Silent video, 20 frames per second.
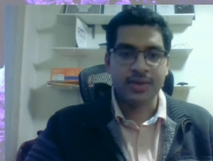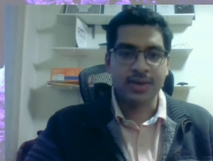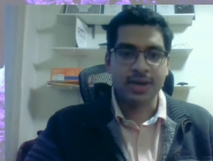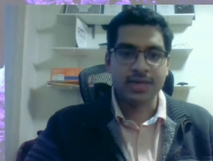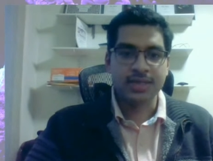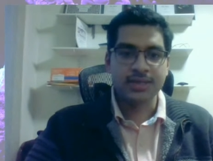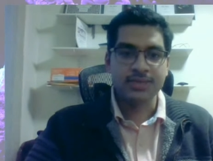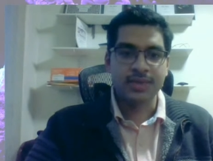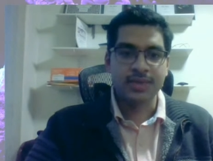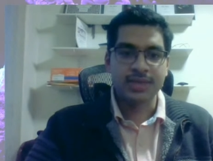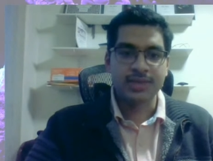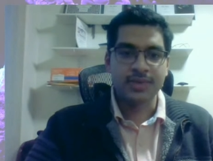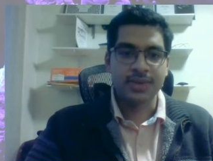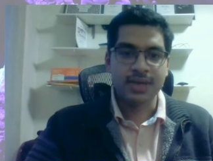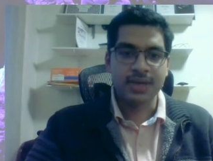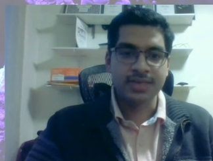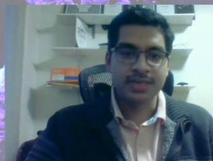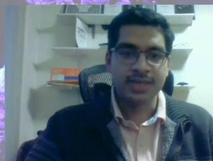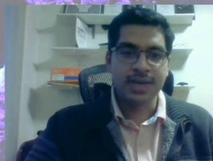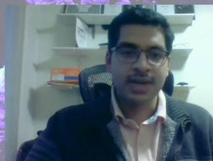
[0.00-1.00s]
course, which
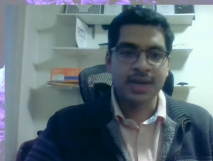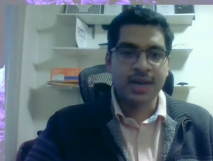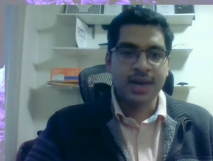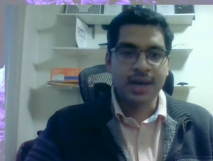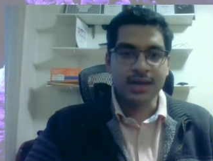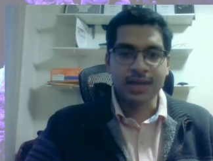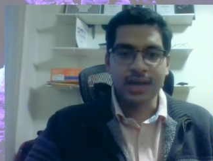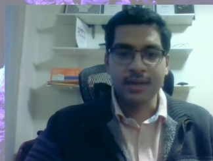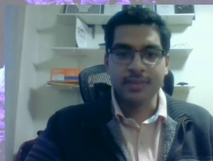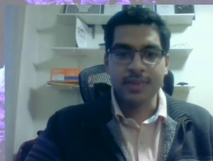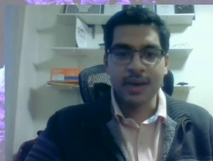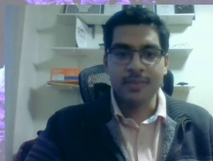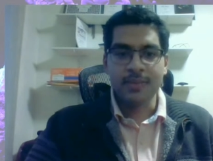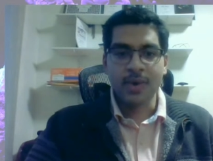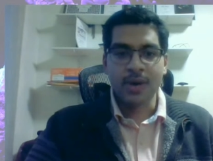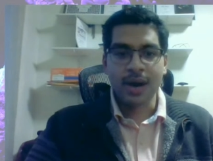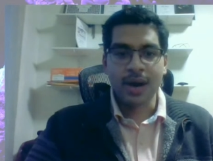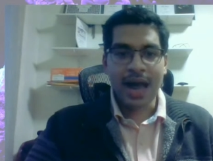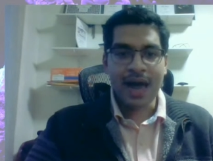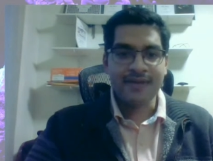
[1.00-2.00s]
was a little bit
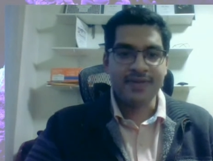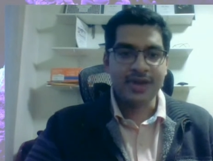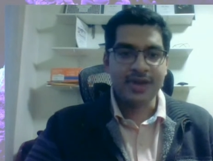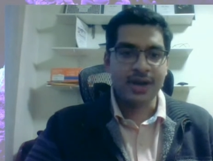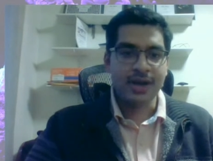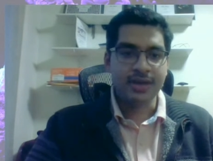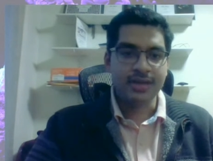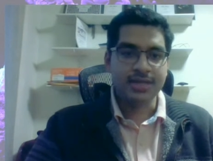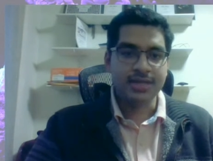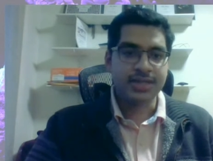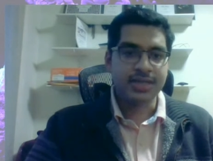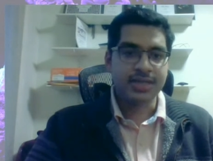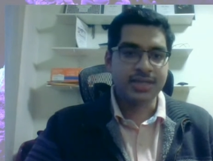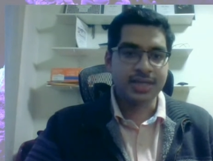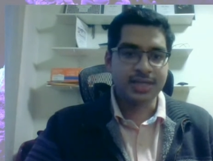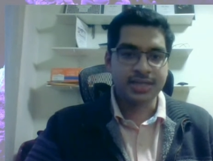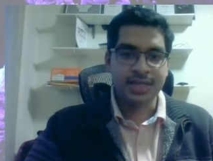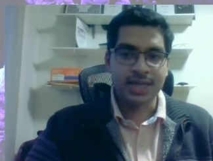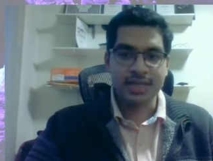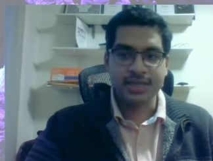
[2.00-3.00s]
more heavy on the
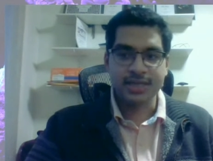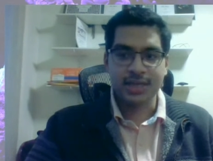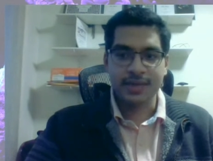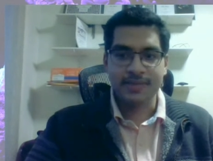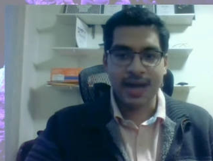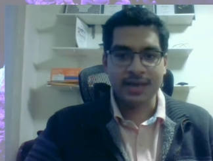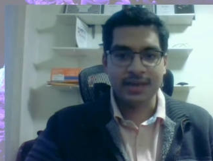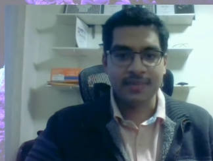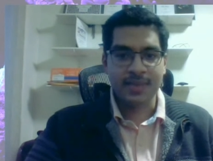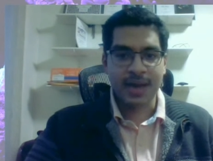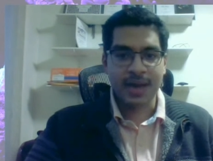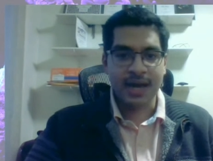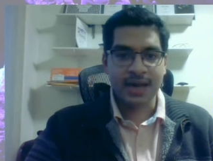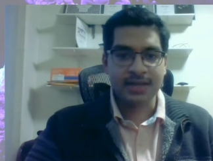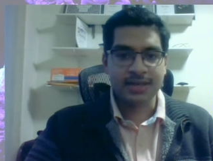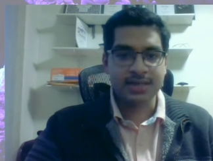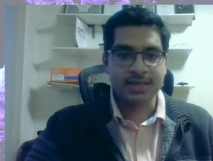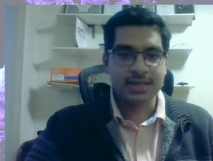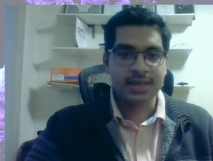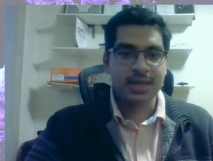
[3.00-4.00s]
statistics and
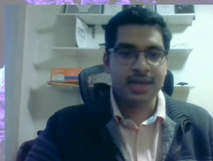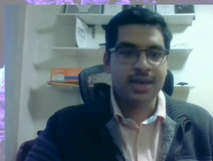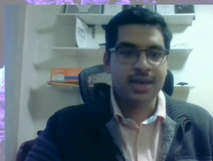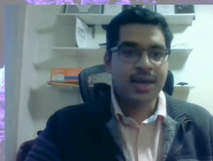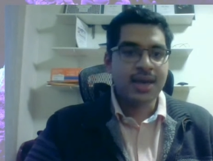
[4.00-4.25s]
mathematics.